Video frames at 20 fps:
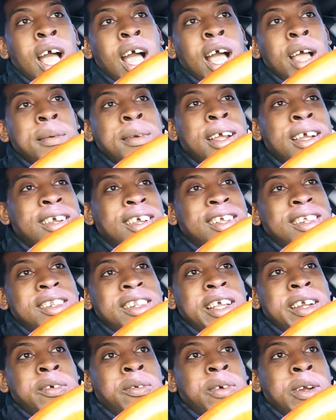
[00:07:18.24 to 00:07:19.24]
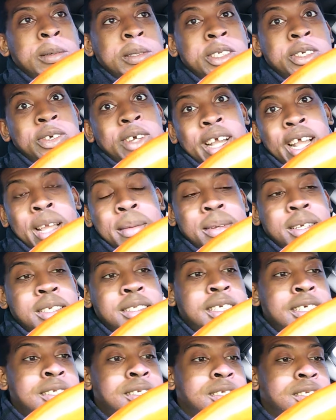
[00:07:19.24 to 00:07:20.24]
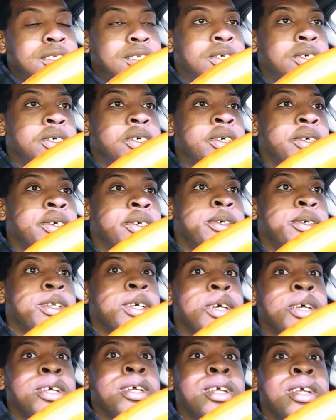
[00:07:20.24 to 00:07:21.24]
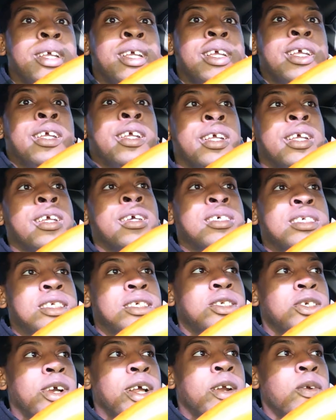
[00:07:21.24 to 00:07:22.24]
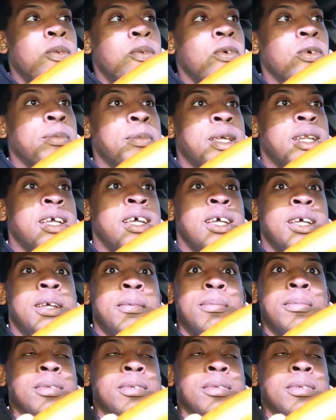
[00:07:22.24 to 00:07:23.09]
I'm not gonna let it run too hot because the engine's still cold. Still trying to warm it up.